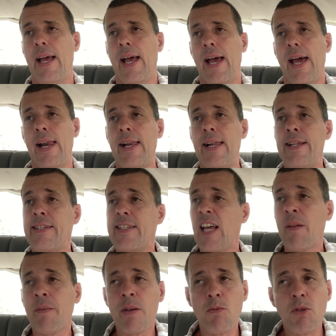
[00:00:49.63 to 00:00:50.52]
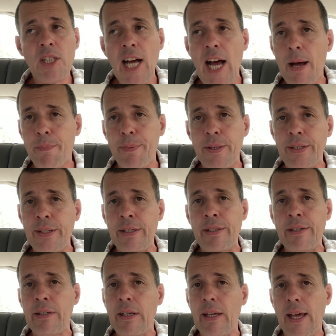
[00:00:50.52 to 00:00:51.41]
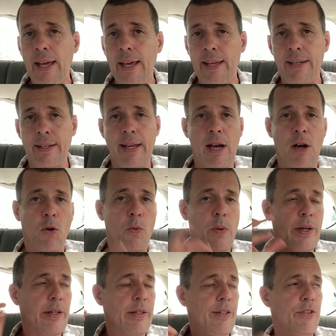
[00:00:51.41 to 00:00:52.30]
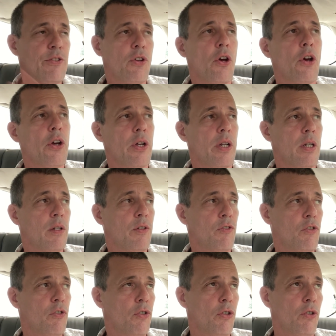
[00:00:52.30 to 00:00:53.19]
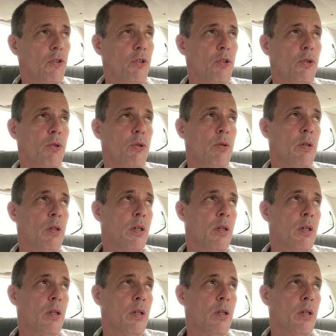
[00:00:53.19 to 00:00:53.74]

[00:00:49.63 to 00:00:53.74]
And then something will happen and they'll quickly turn to